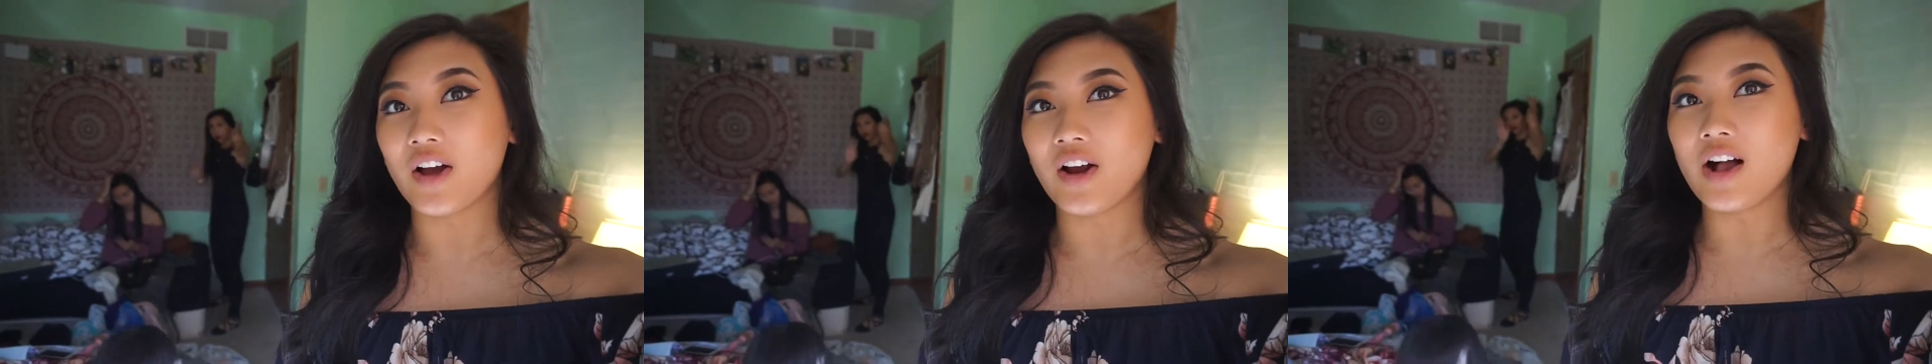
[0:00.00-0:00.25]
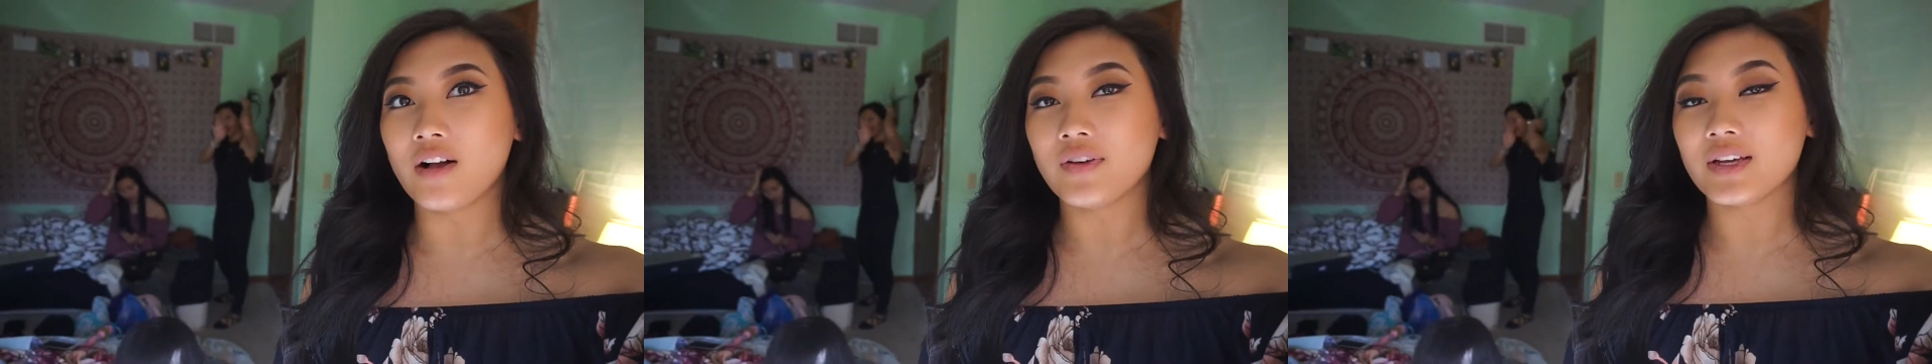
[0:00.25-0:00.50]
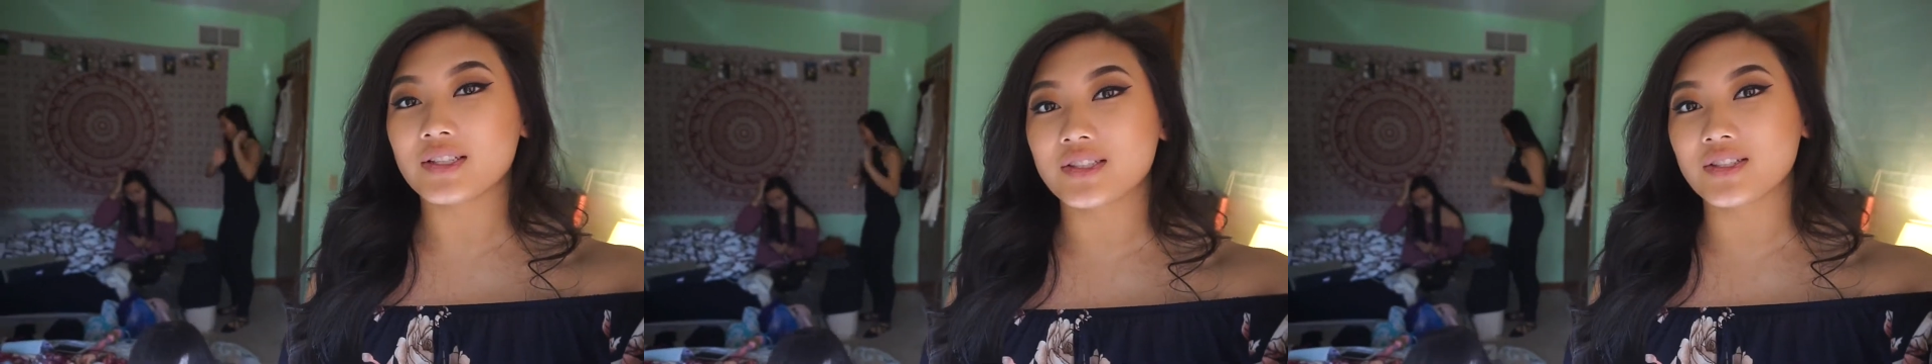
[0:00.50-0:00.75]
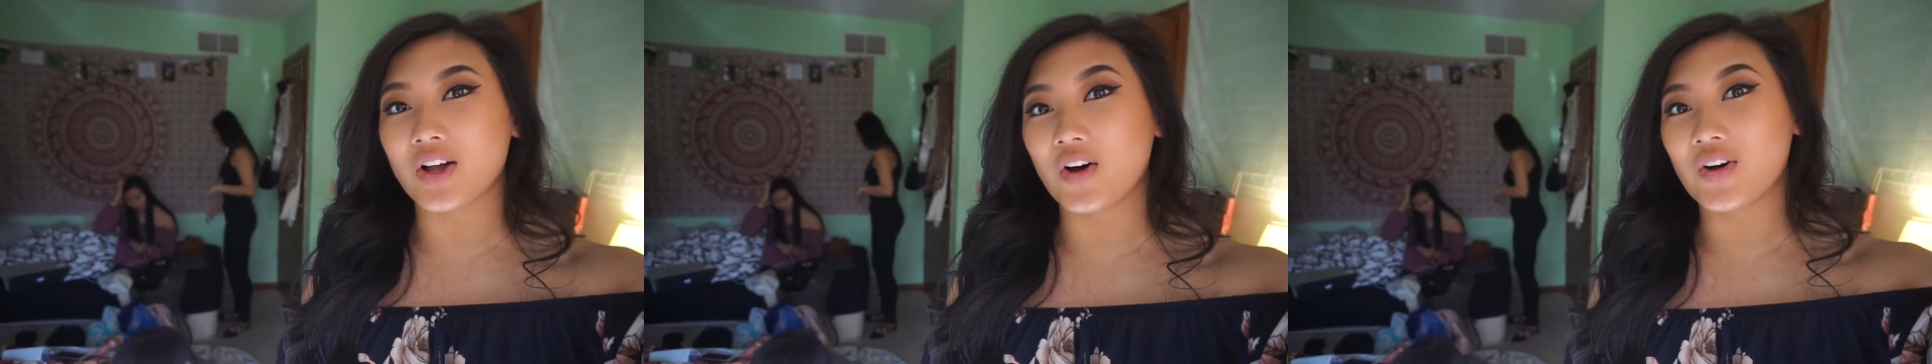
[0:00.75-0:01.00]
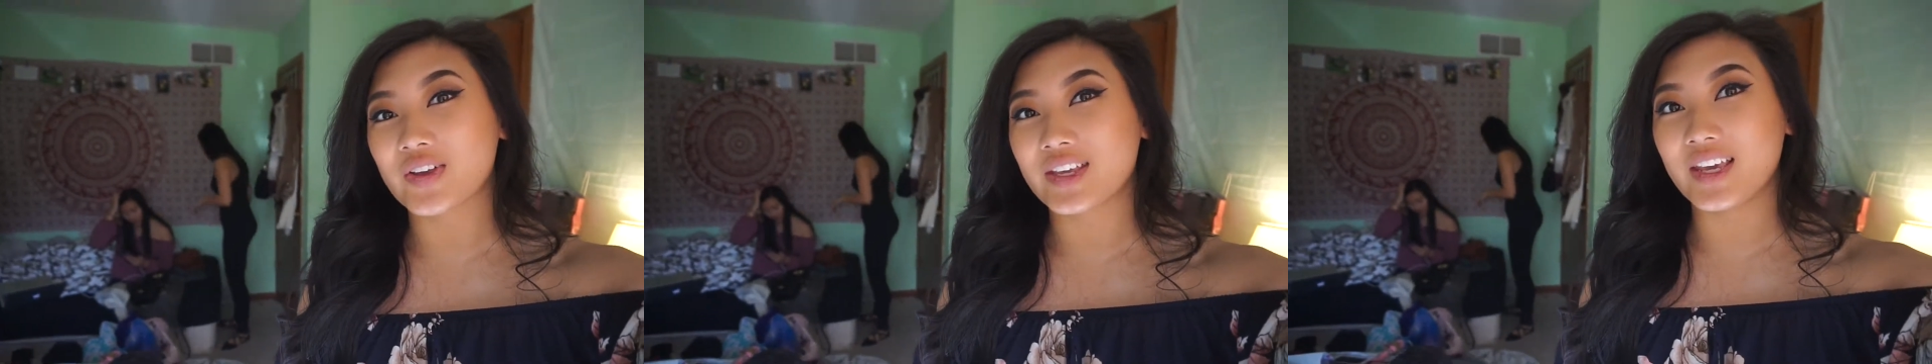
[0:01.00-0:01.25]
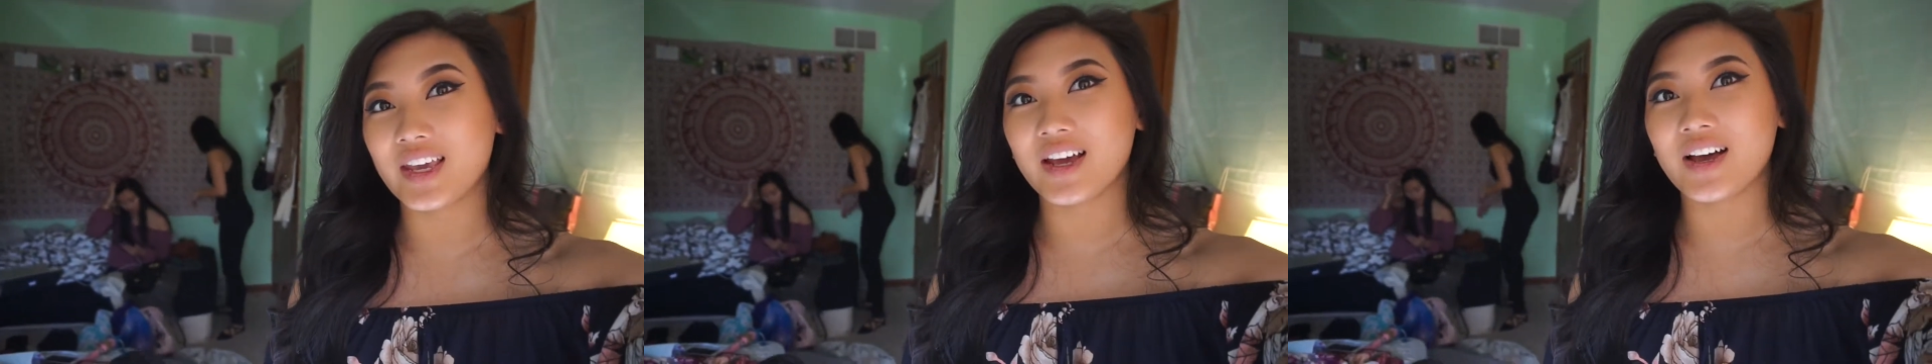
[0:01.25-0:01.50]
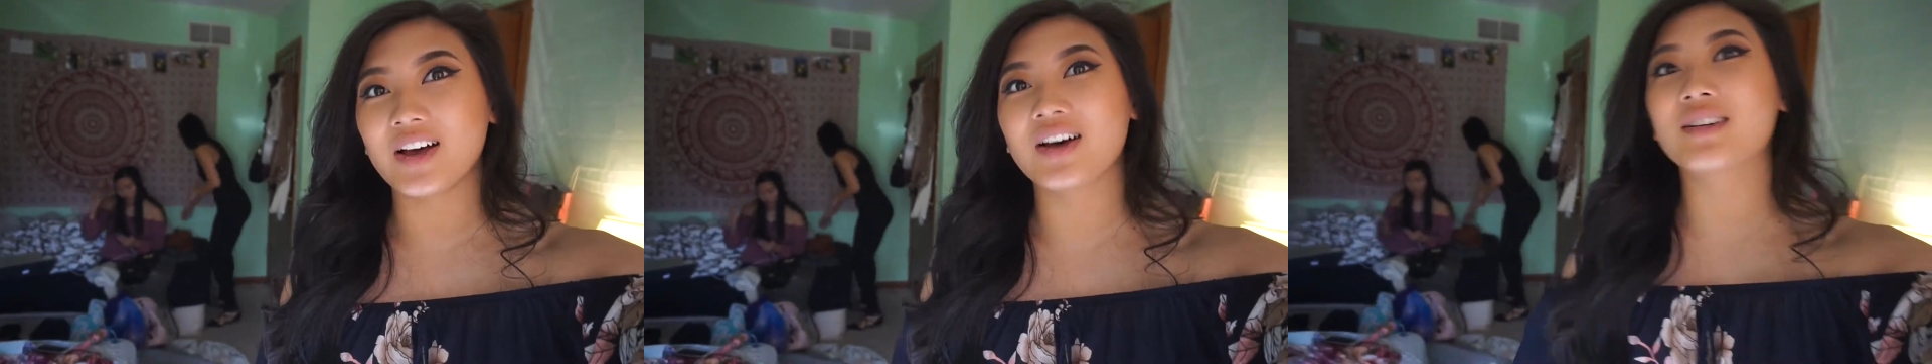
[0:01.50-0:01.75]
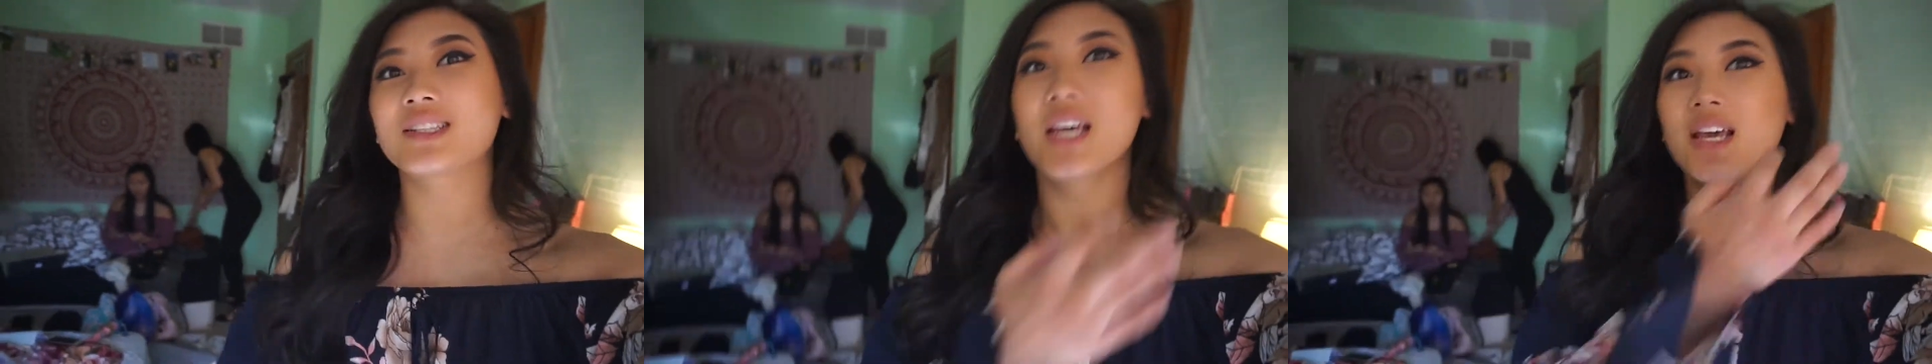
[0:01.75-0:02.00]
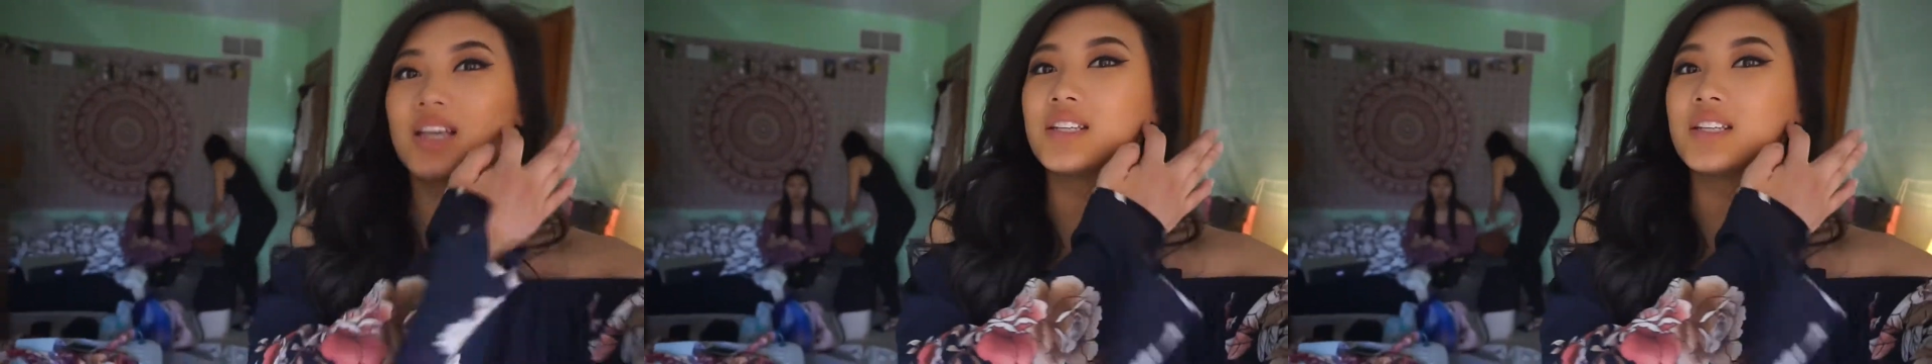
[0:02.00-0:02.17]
Her outfit is so cute.